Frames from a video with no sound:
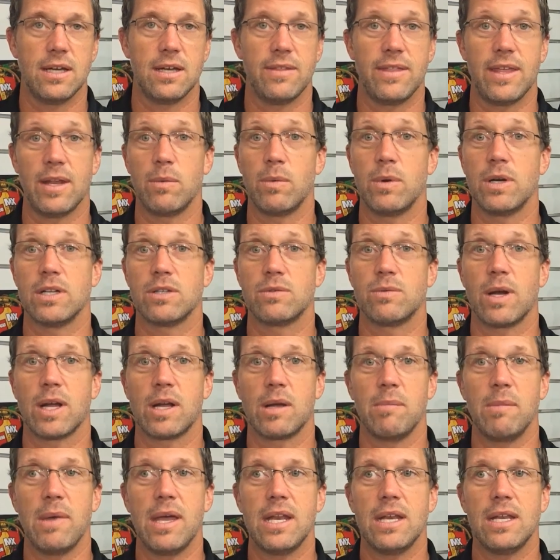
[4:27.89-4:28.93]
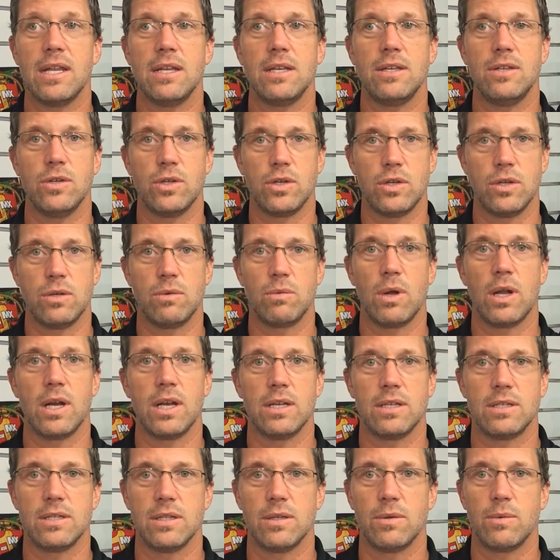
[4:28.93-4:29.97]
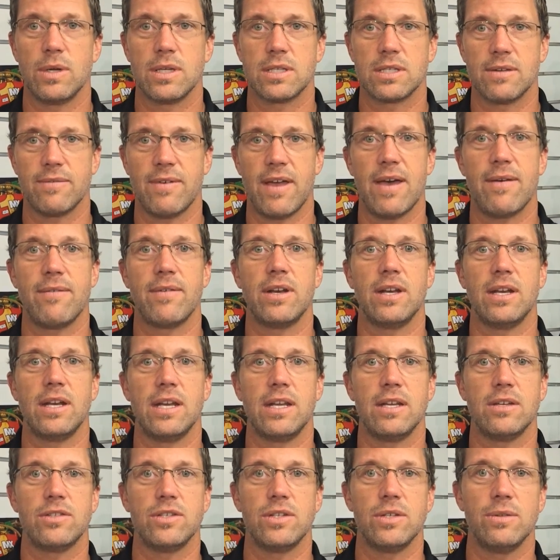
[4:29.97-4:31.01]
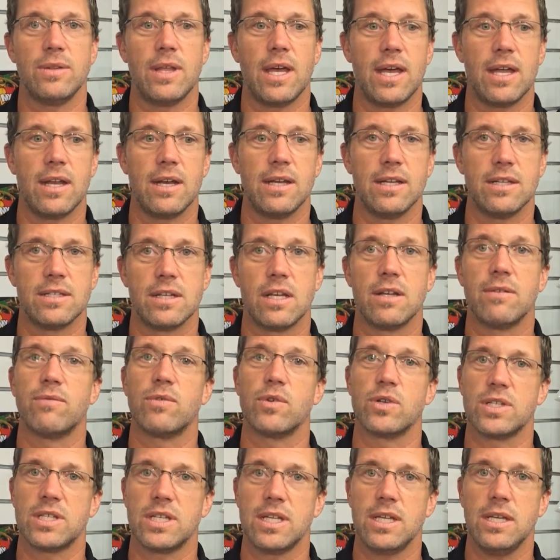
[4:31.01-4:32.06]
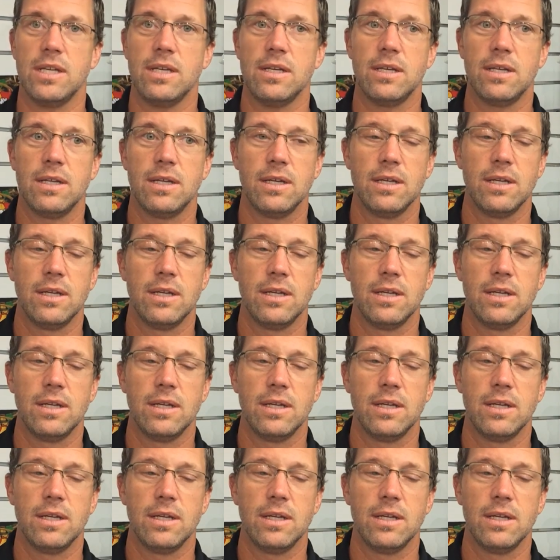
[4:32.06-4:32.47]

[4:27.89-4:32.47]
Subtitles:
than what is recommended, you could run into the risk of having an issue that is unforeseen,